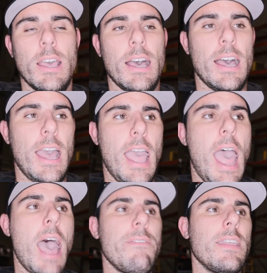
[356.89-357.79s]

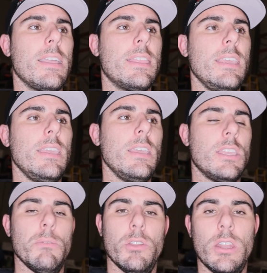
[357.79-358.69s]
having the
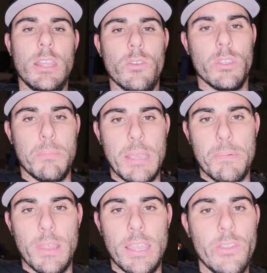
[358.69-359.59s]
community or the
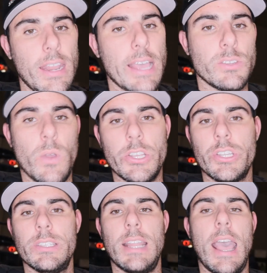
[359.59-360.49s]
people that you can ask
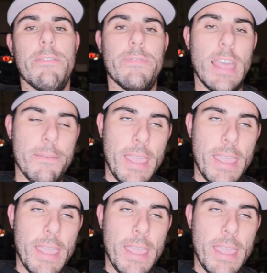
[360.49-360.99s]
questions and have them